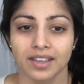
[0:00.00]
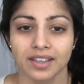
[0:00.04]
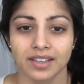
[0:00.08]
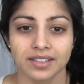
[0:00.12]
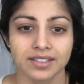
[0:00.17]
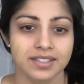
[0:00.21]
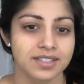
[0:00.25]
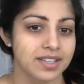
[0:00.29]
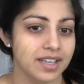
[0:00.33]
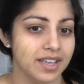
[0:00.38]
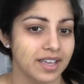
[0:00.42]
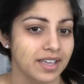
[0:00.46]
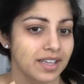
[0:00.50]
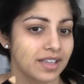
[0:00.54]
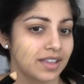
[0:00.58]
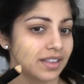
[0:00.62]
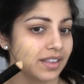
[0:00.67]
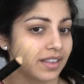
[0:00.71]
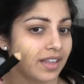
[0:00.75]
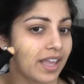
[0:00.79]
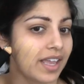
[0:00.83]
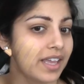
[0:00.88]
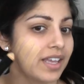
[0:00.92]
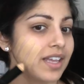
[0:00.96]
it's like
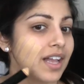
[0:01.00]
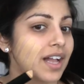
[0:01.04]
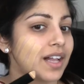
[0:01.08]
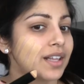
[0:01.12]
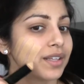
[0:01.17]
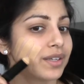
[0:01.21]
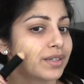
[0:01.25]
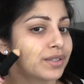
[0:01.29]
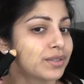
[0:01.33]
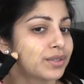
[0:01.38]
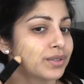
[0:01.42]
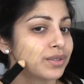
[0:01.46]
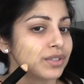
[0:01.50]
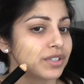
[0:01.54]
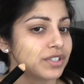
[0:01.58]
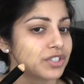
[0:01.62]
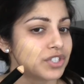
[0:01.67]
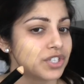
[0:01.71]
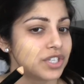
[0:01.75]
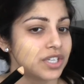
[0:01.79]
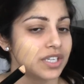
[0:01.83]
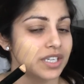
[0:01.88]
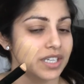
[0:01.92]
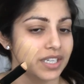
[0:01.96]
light colored through the
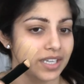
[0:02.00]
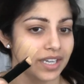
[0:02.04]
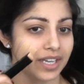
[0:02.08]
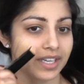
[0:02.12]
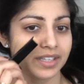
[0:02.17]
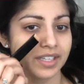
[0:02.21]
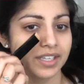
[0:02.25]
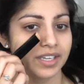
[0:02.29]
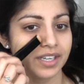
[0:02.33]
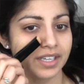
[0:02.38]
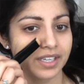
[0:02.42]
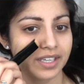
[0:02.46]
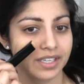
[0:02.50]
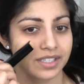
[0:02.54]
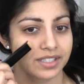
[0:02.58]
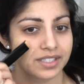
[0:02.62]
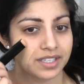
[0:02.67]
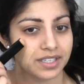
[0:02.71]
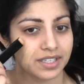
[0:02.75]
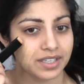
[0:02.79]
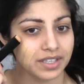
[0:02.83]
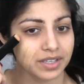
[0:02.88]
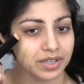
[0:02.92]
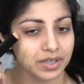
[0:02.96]
cheek and then it
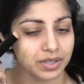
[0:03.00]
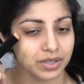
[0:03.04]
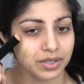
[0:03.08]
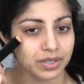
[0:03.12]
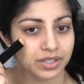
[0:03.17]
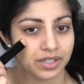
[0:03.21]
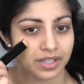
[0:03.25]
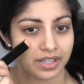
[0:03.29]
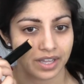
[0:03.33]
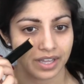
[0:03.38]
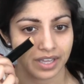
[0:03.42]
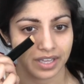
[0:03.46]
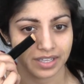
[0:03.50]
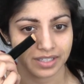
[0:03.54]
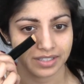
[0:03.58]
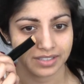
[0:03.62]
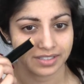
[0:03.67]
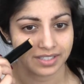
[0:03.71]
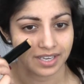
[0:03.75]
gets a little like